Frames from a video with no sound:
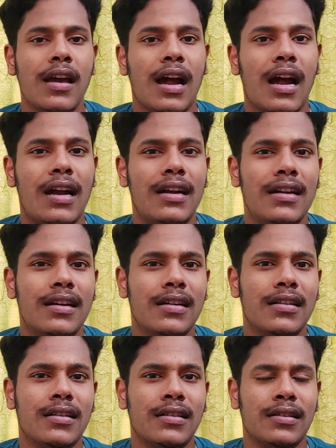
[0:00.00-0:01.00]
And
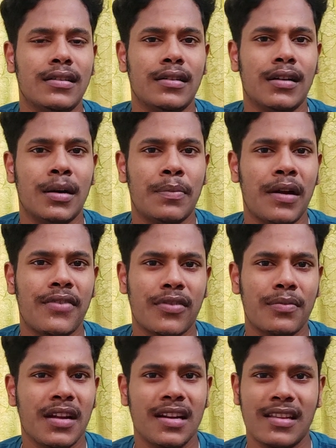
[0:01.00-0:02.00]
apart
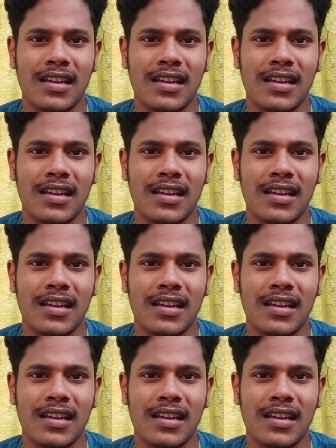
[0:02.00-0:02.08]
from that,